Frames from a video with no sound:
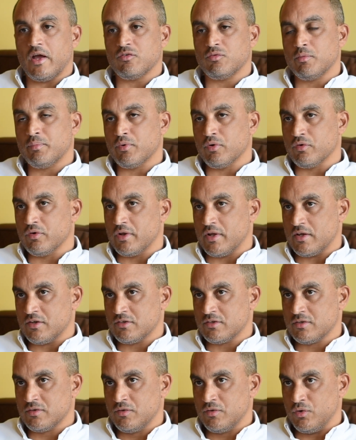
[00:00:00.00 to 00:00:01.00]
As we
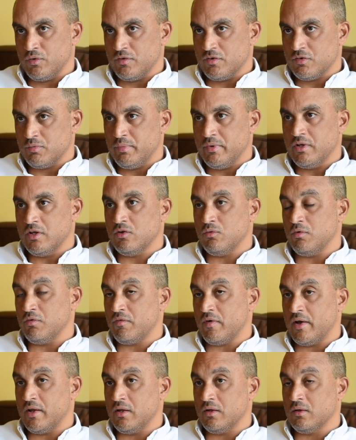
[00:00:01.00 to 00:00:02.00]
progress through this period,
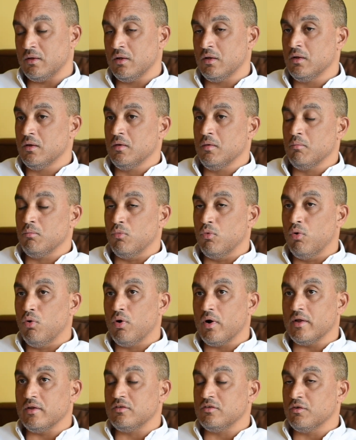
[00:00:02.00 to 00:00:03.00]
we're finding
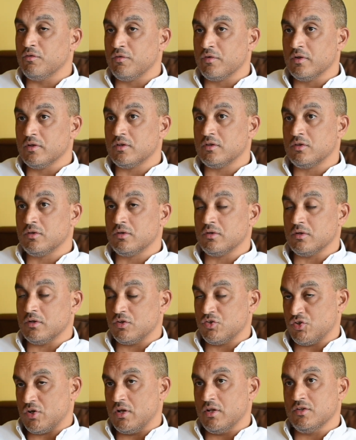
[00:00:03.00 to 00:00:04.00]
more and different
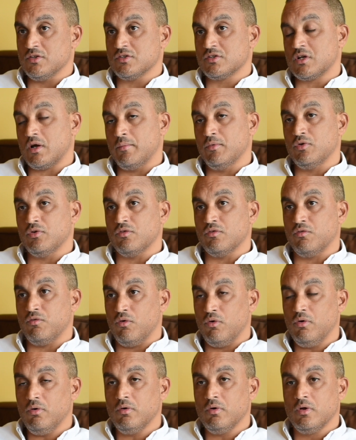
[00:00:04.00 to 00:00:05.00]
challenges coming to the
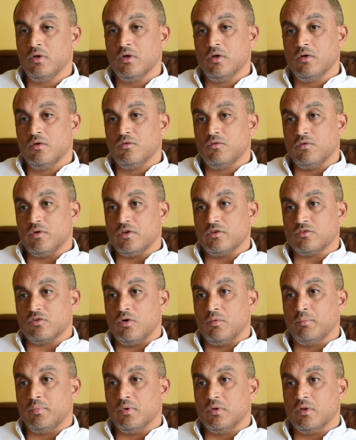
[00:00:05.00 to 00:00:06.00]
fore. For
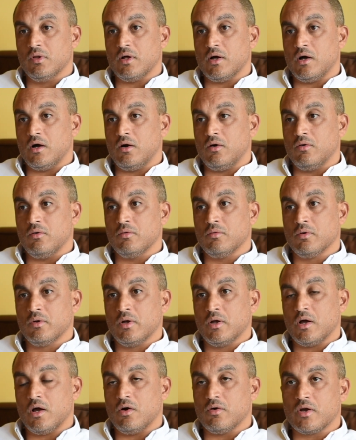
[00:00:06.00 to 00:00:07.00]
example,
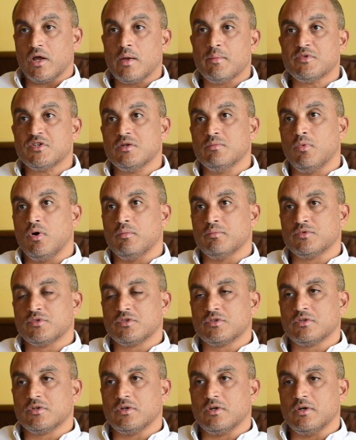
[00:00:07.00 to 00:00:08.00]
our KMC
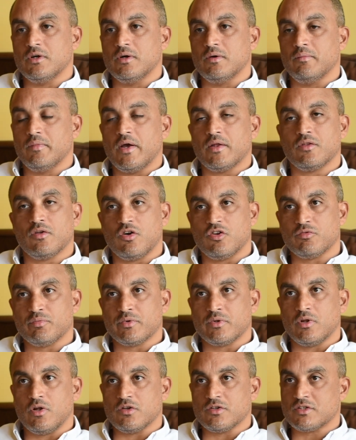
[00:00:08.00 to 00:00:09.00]
moms at the
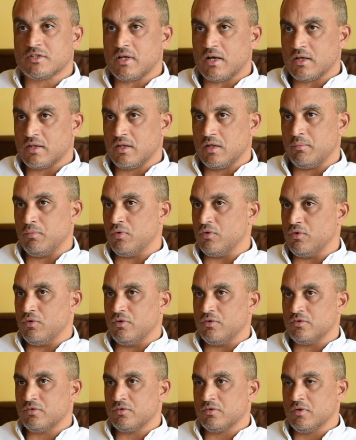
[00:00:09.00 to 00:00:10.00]
hospital are stuck there
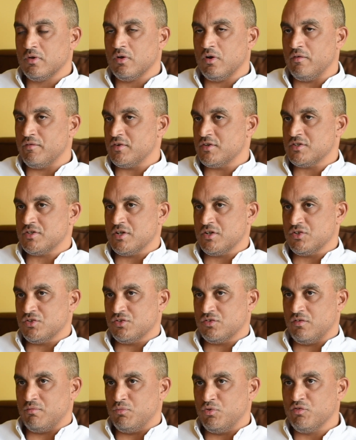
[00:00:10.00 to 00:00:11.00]
because of
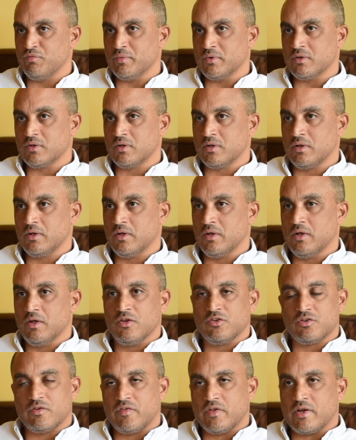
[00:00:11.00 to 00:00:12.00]
restrictions of movement.
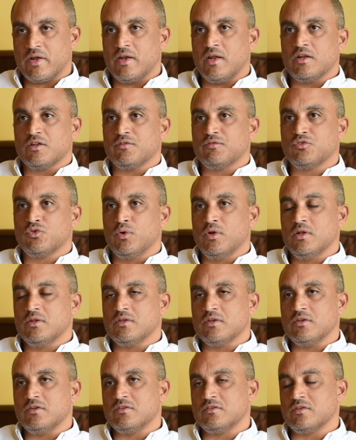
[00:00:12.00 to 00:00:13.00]
So they run out of
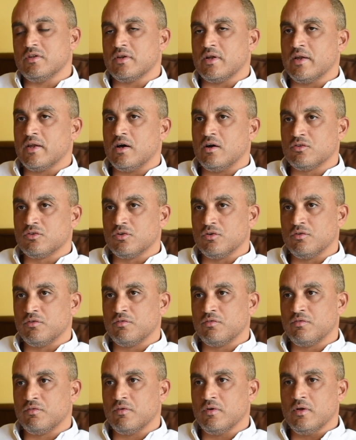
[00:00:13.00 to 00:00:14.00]
toiletries, they run out
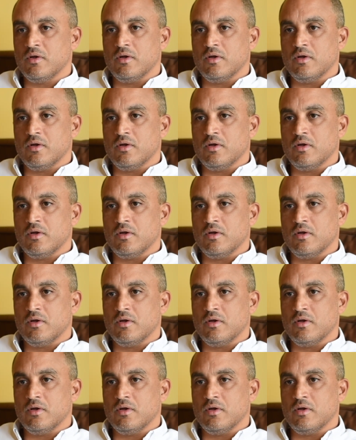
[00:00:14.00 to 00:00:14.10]
of